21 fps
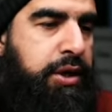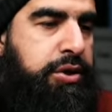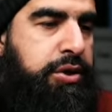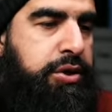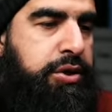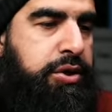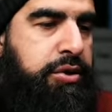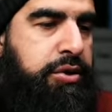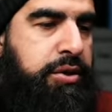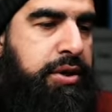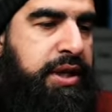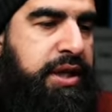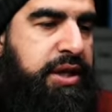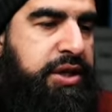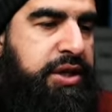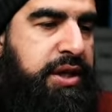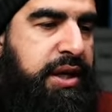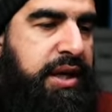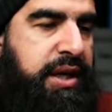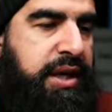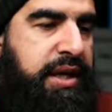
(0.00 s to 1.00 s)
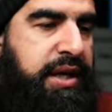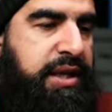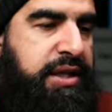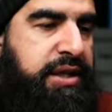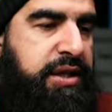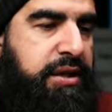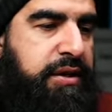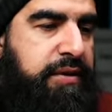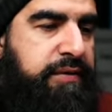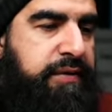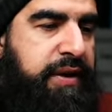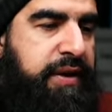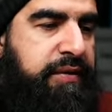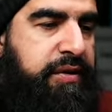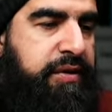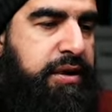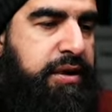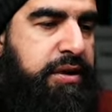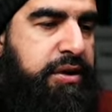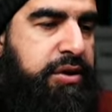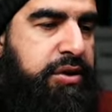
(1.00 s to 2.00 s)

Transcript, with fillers: Do you think Jalalain is enough? I've heard